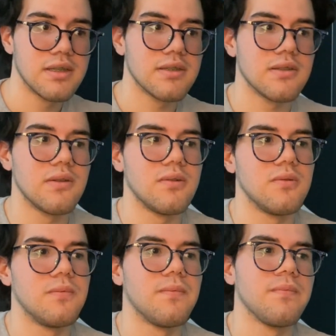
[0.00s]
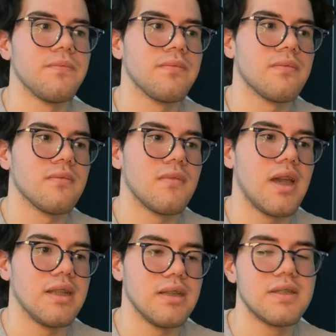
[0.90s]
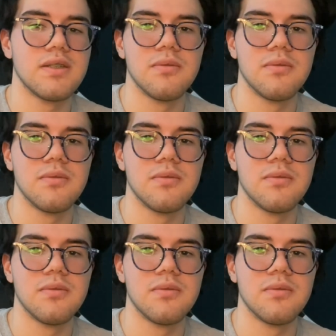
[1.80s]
So I listen